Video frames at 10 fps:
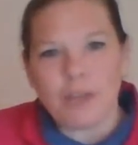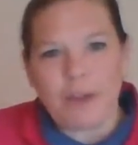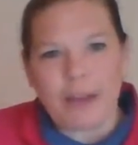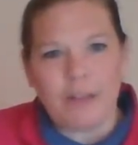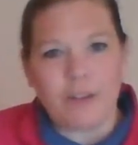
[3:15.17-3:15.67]

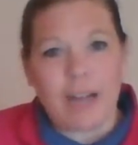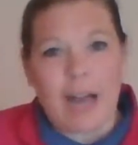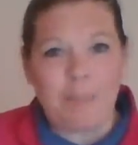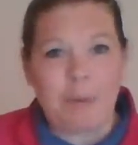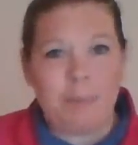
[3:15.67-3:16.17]
Now I'm
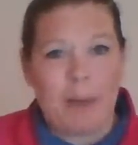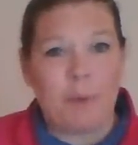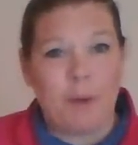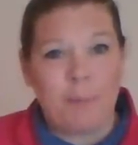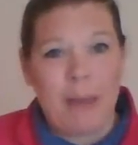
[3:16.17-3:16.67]
using
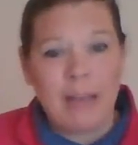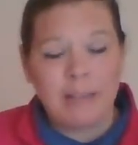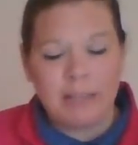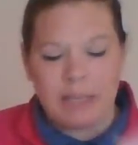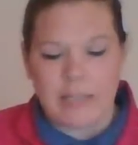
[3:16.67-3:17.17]
regular copy
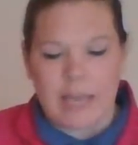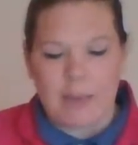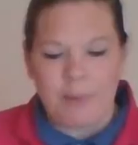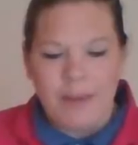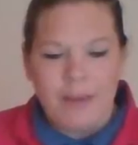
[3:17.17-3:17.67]
paper and
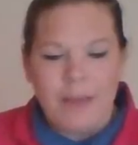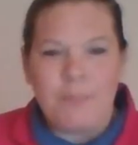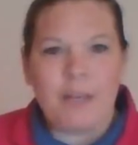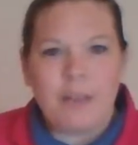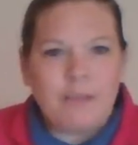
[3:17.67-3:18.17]
masking
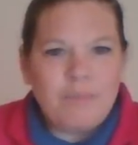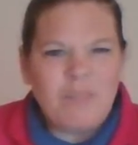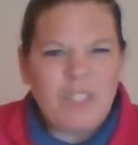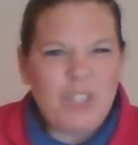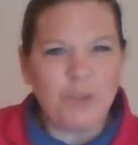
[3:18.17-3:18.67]
tape,
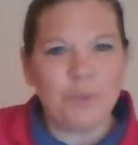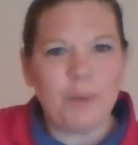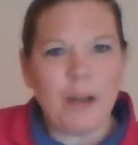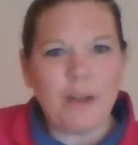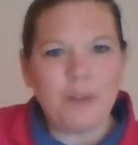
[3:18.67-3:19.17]
but
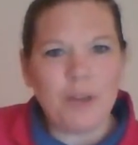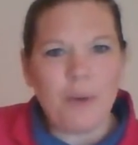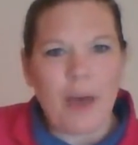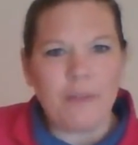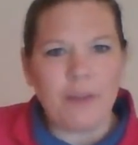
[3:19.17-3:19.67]
use
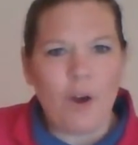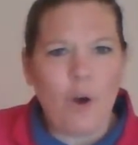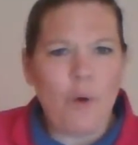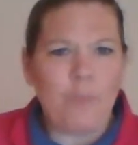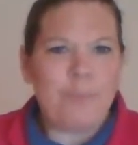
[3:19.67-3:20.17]
whatever you
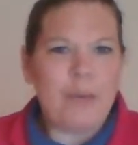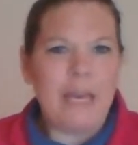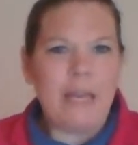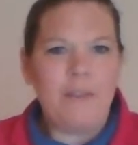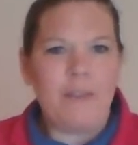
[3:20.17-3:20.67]
have at
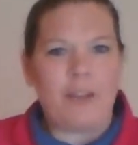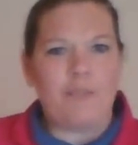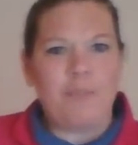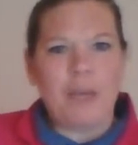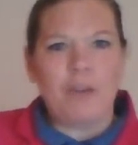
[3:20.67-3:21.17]
home. Be
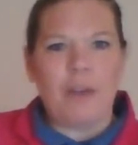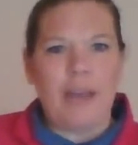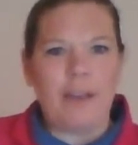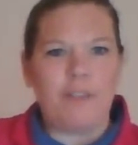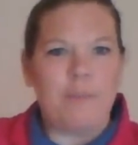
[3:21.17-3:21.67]
innovative,
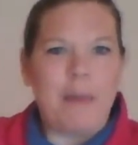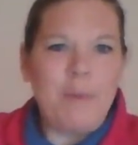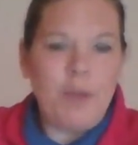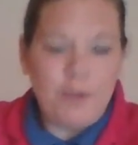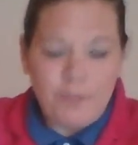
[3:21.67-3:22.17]
be
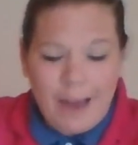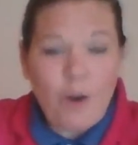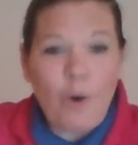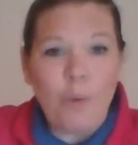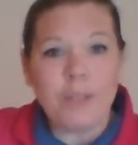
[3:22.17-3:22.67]
creative. Maybe
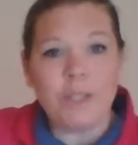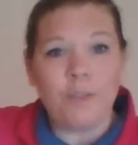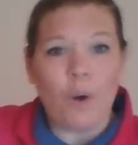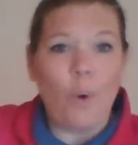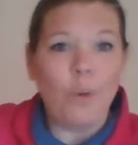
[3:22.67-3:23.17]
you've got a whole
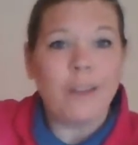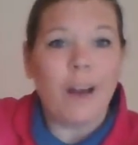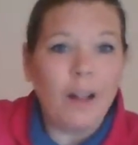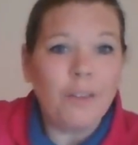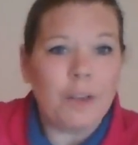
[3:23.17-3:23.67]
bunch of
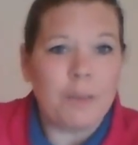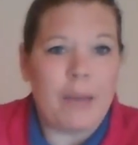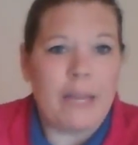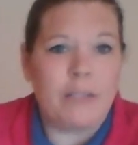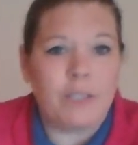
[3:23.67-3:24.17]
old
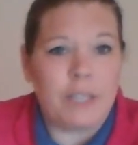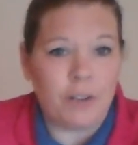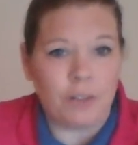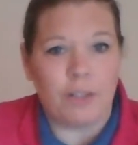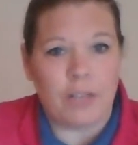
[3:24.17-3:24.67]
coloring pages
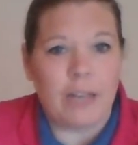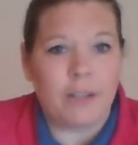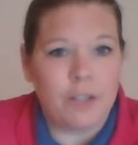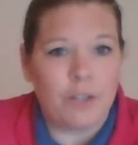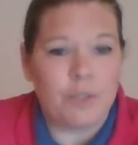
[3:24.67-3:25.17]
that you're
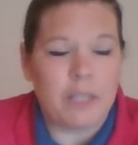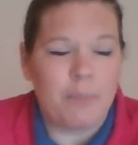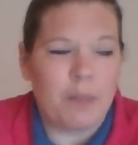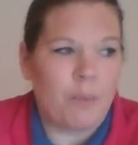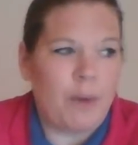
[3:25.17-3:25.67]
looking to do
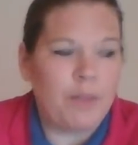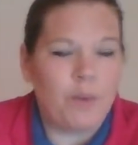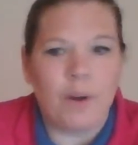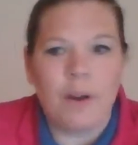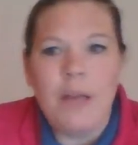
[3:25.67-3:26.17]
something with,
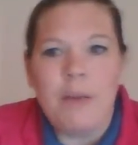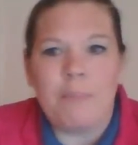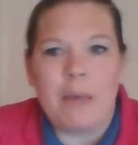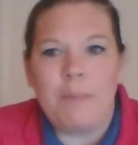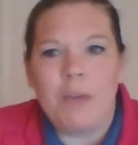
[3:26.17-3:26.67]
or
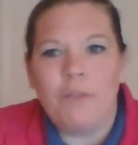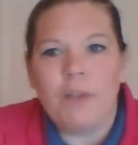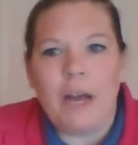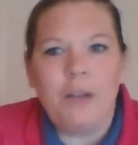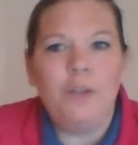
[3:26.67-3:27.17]
maybe you've
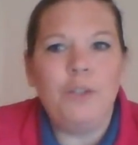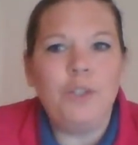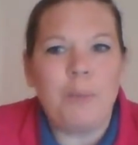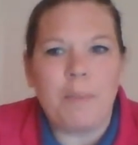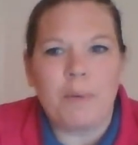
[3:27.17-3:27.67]
got a
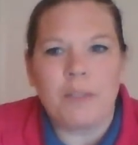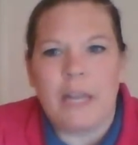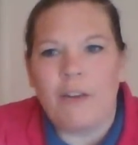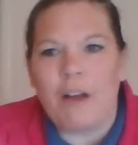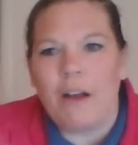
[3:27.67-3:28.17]
newspaper
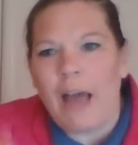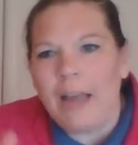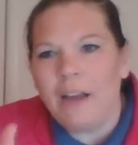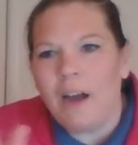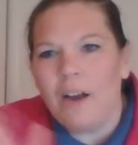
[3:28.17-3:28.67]
sitting around. Hi,
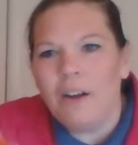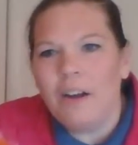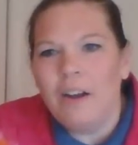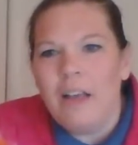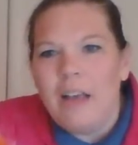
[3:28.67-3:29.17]

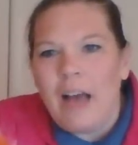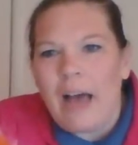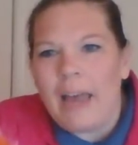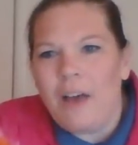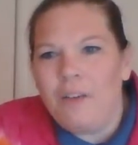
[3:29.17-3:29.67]
Carter.
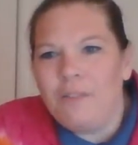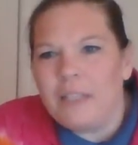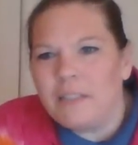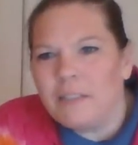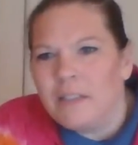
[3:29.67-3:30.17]
Hi,
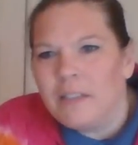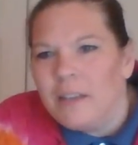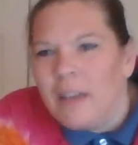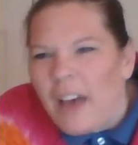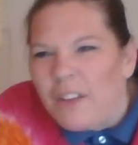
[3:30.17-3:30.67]
Elvis,
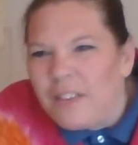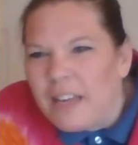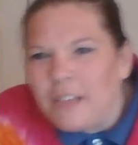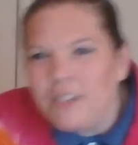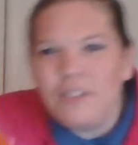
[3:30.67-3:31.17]
L V,
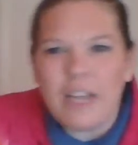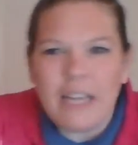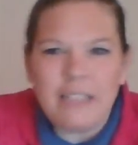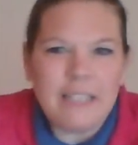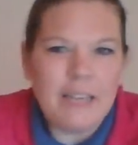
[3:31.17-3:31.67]
and J
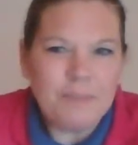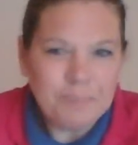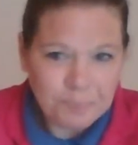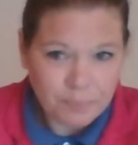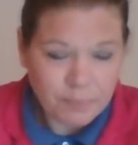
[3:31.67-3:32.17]
C.
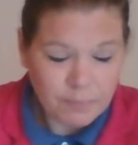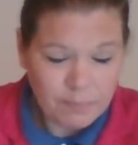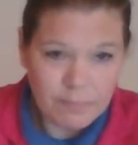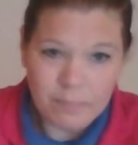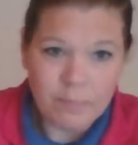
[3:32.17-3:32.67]

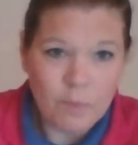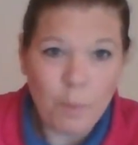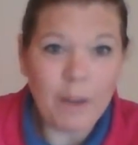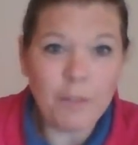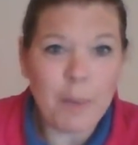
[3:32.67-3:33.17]

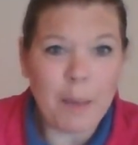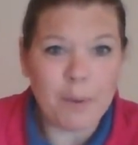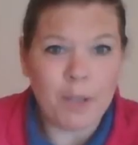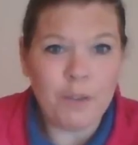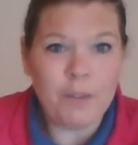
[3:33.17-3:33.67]
Whatever paper
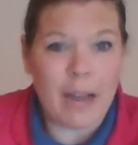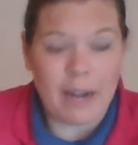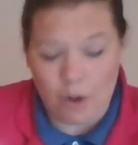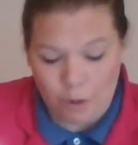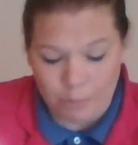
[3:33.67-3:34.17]
you've got at
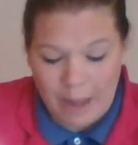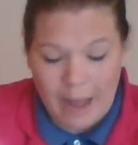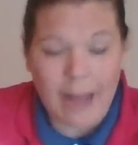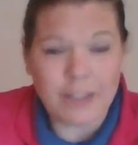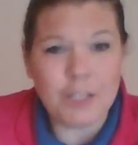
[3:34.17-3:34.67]
home.
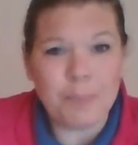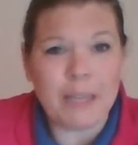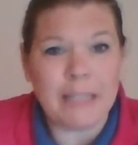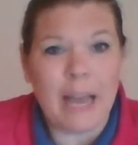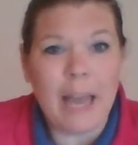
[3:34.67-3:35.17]
Just because
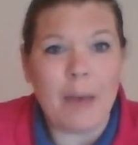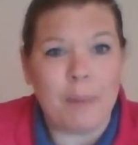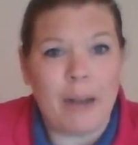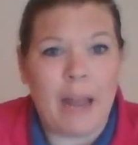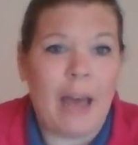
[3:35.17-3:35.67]
I happen to
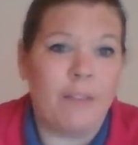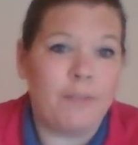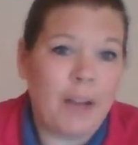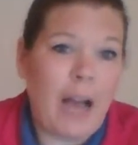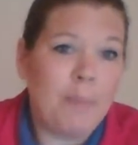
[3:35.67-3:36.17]
have
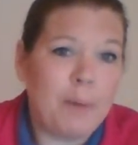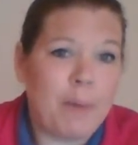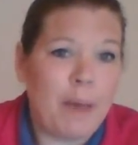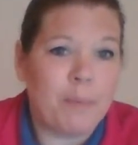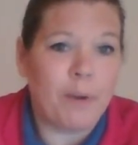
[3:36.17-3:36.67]
copy
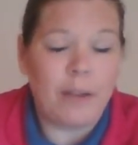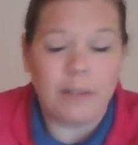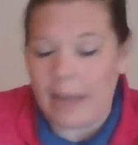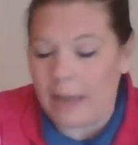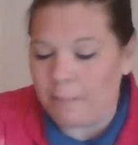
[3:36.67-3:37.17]
paper and,
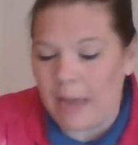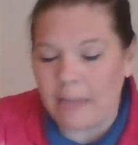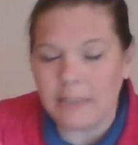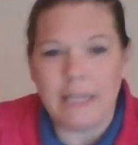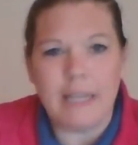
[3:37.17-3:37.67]
and
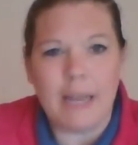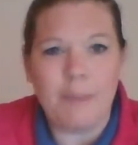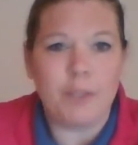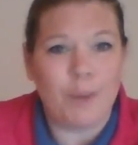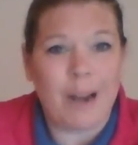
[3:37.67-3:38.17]
masking tape
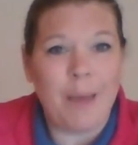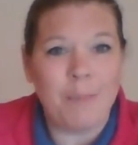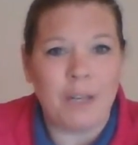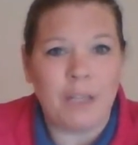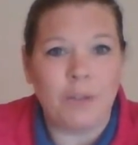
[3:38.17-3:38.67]
is what I'm going
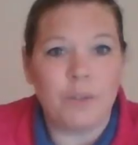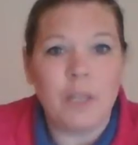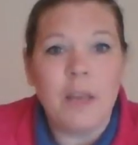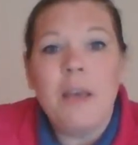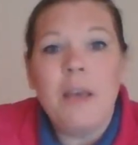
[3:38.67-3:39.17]
to use.
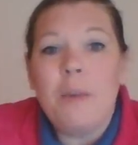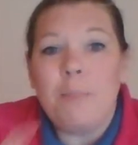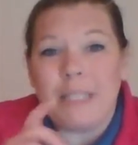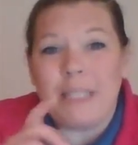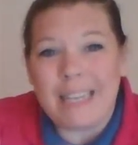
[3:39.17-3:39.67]
But
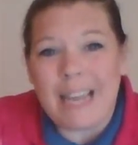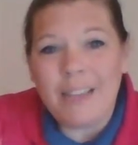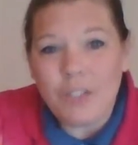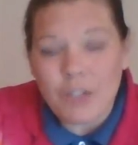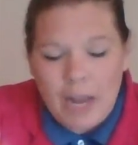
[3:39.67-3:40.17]

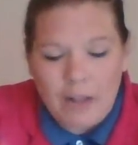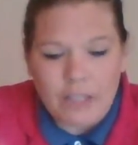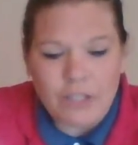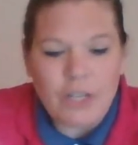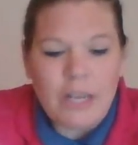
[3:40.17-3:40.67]
today's
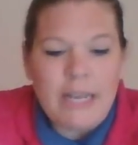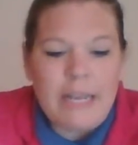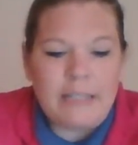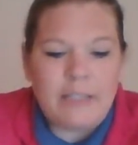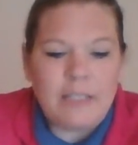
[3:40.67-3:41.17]
challenge
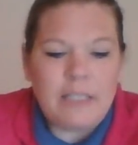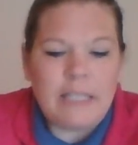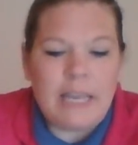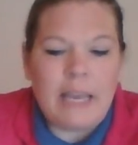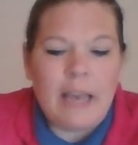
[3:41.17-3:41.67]
is to
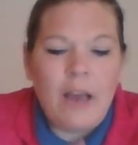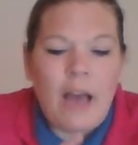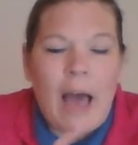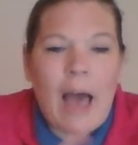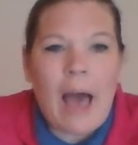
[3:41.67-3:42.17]
see
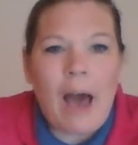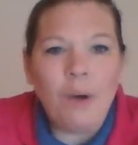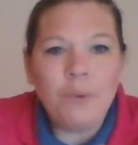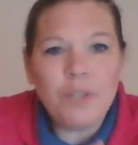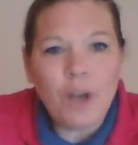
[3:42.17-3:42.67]

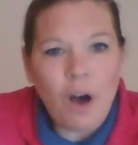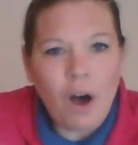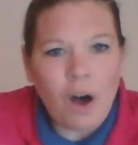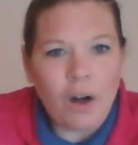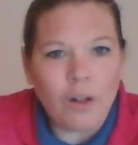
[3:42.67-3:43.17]
how
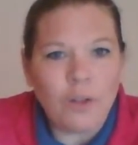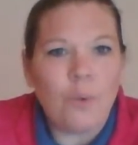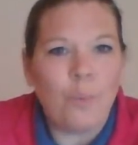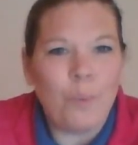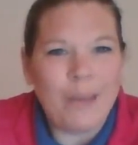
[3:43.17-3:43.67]
tall
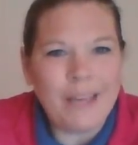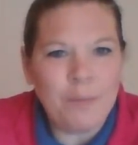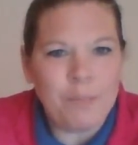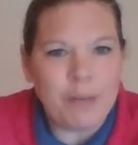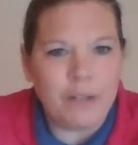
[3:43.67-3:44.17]
we can
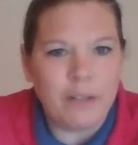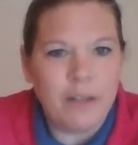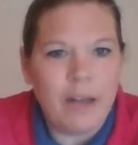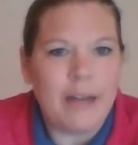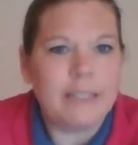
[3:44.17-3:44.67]
build
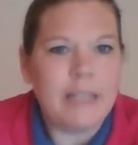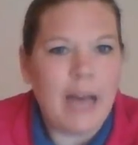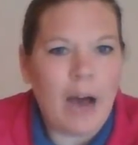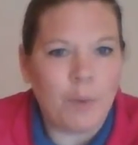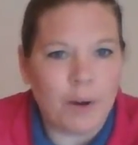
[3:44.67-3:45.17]
a
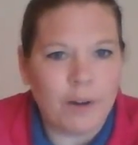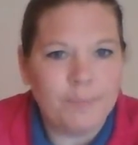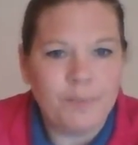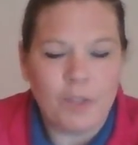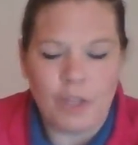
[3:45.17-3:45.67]
tower
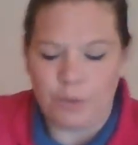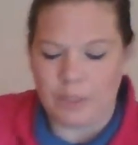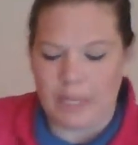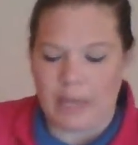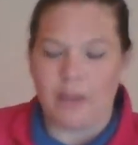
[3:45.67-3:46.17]

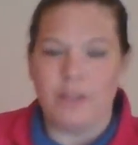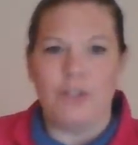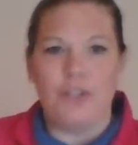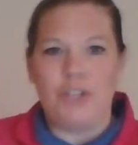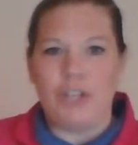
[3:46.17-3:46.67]
using
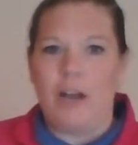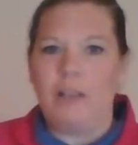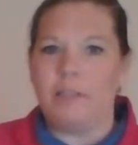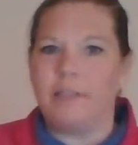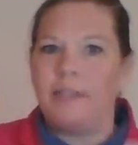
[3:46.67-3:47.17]

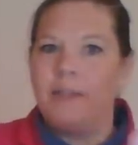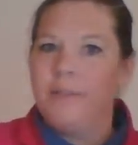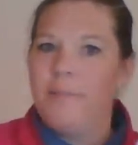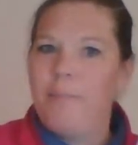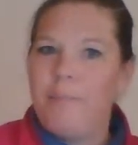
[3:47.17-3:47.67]
just
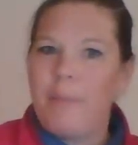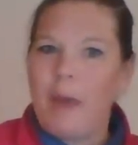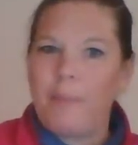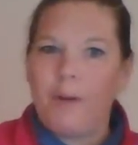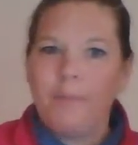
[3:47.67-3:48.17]

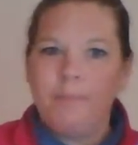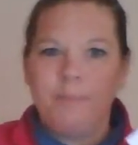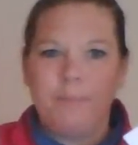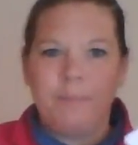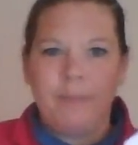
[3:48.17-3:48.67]
paper
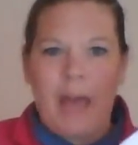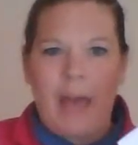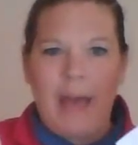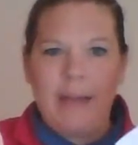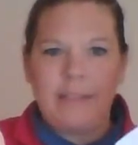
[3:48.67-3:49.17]

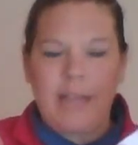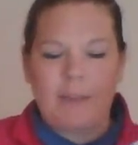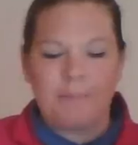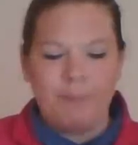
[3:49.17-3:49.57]
and tape.